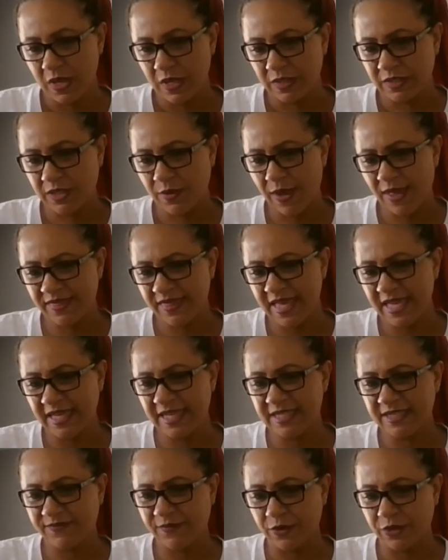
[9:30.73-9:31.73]
So I think
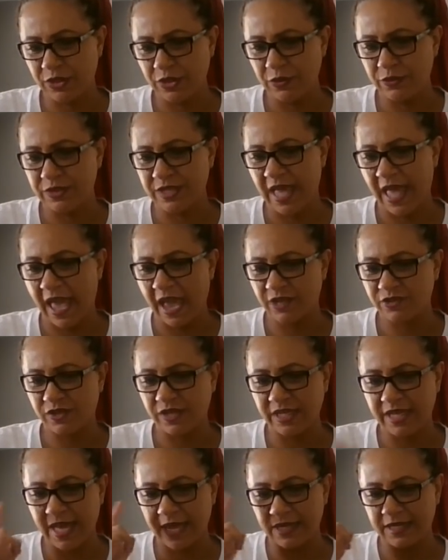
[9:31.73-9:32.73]
it's for you to
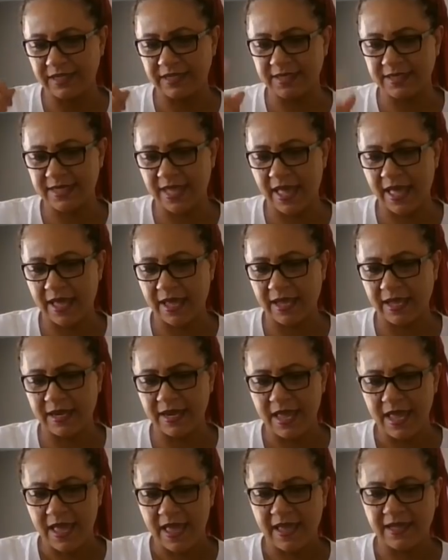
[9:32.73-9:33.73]
actually kind of
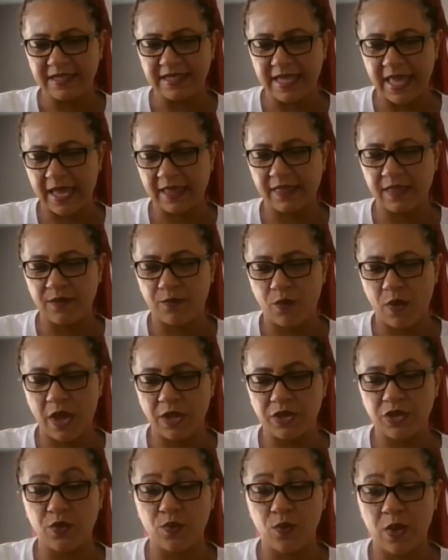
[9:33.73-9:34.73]
decide exactly
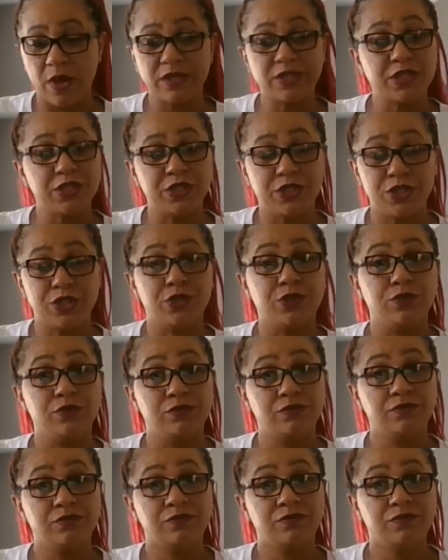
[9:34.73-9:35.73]
what you want to
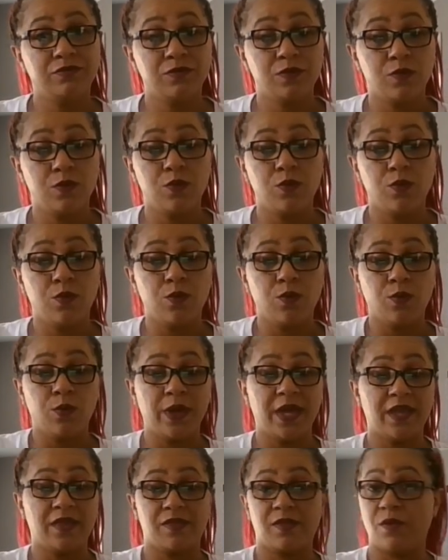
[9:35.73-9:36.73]
do
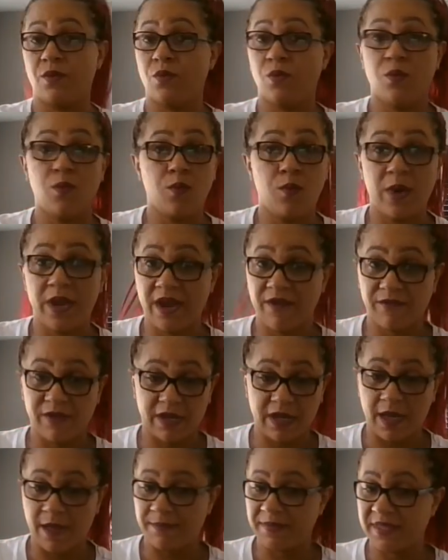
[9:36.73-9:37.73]
with whatever
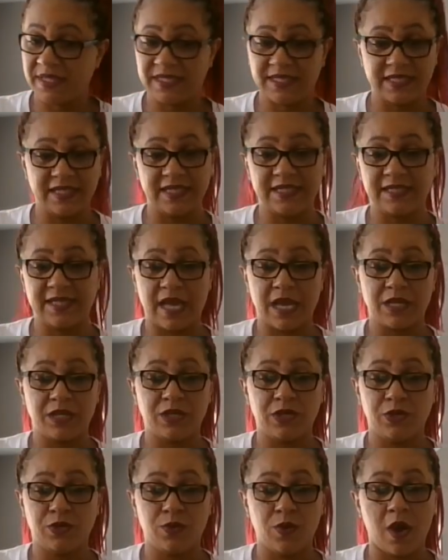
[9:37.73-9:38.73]
cup this is that
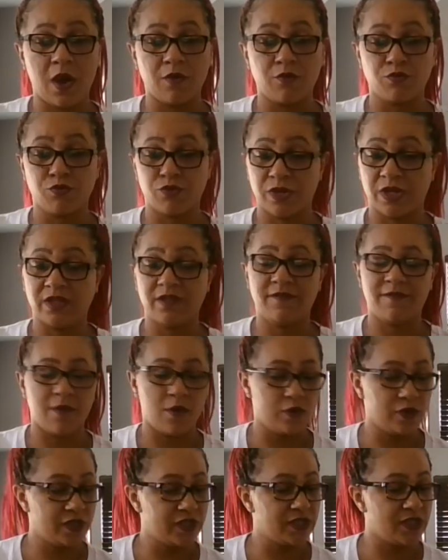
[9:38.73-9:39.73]
you are really
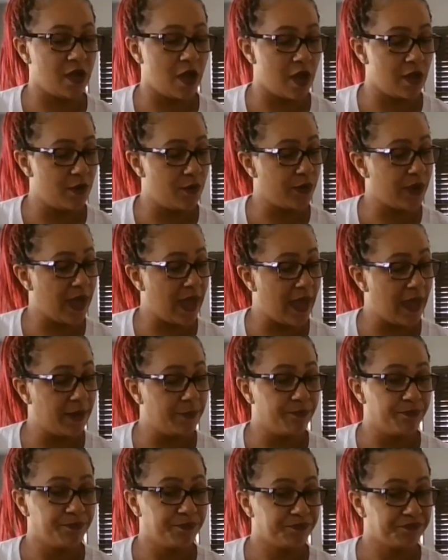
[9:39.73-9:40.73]
focused on,
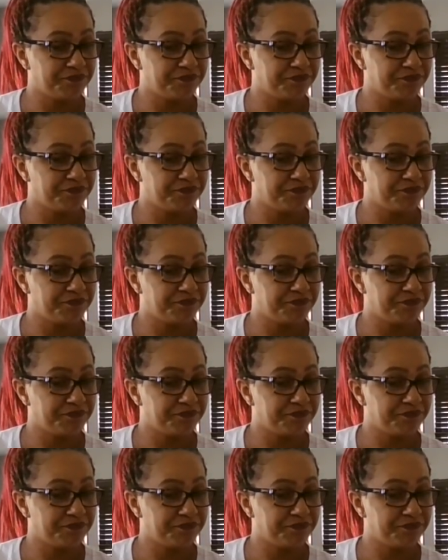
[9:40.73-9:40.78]
okay?